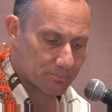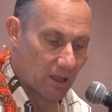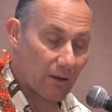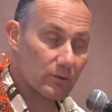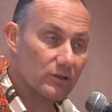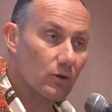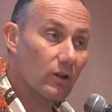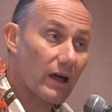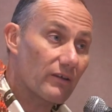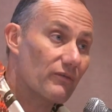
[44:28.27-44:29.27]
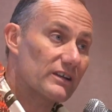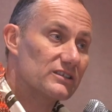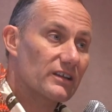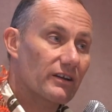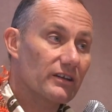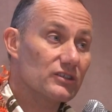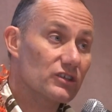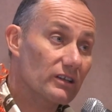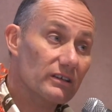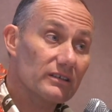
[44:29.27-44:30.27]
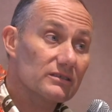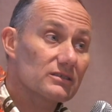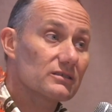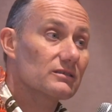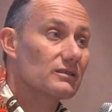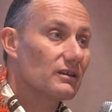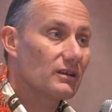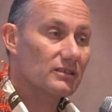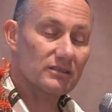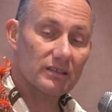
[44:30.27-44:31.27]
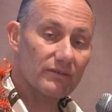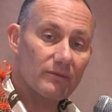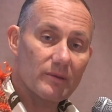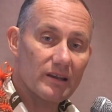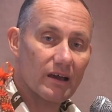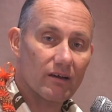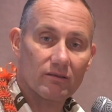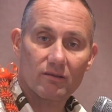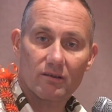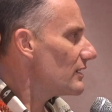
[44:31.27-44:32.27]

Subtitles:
I would do a lot of vegetarian chilies. Just leave the meat out.